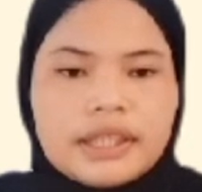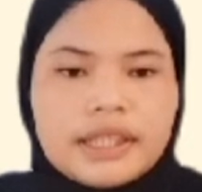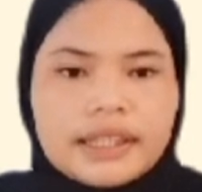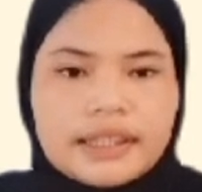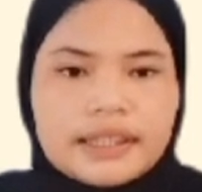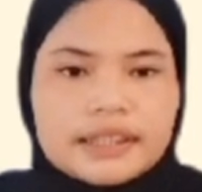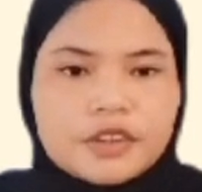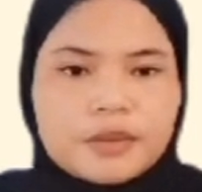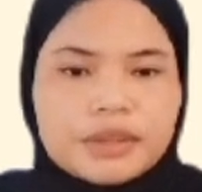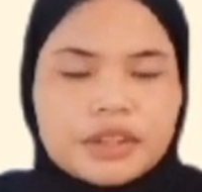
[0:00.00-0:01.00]
The
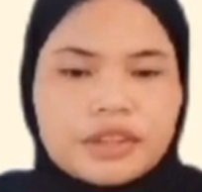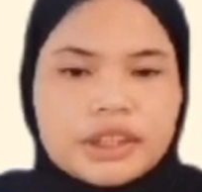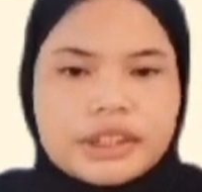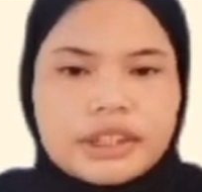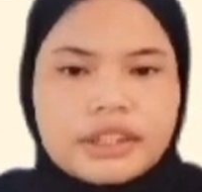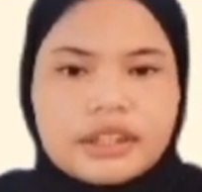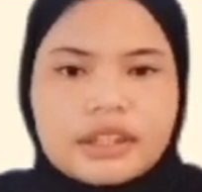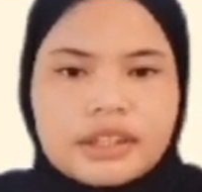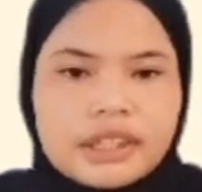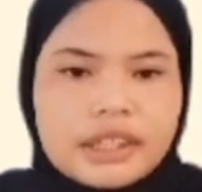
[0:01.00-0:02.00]
classroom situation.
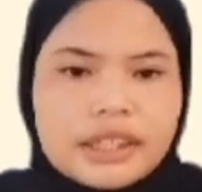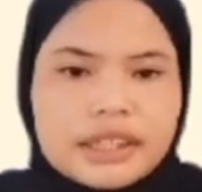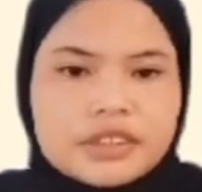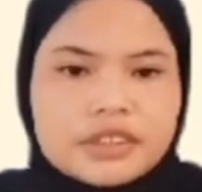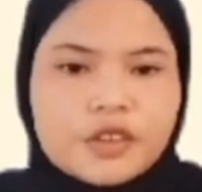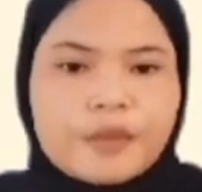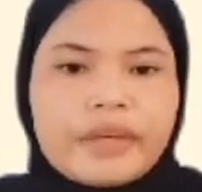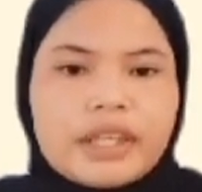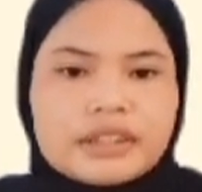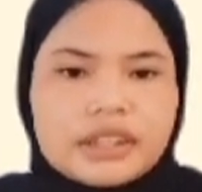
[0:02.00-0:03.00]
The
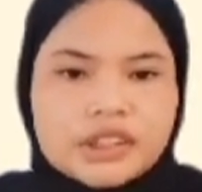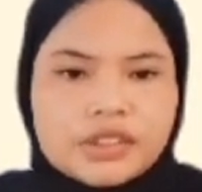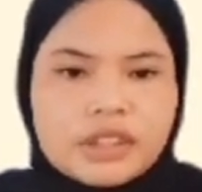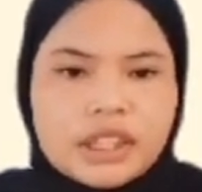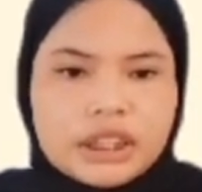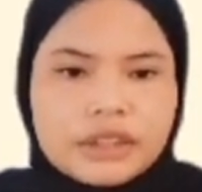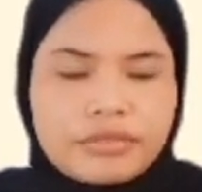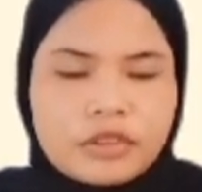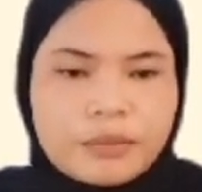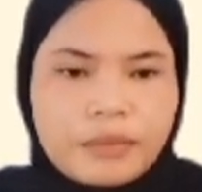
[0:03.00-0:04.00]
classroom is isolated
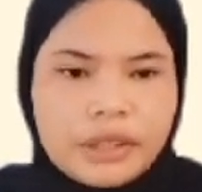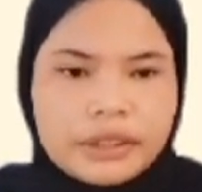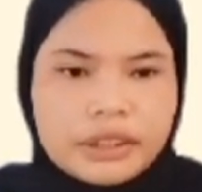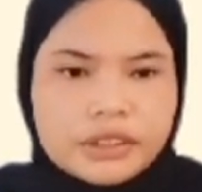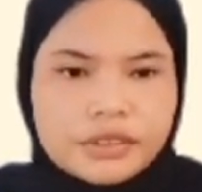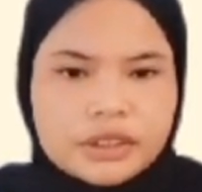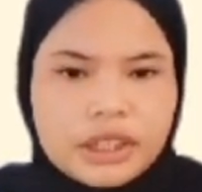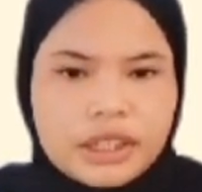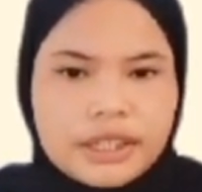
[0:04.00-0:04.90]
from other social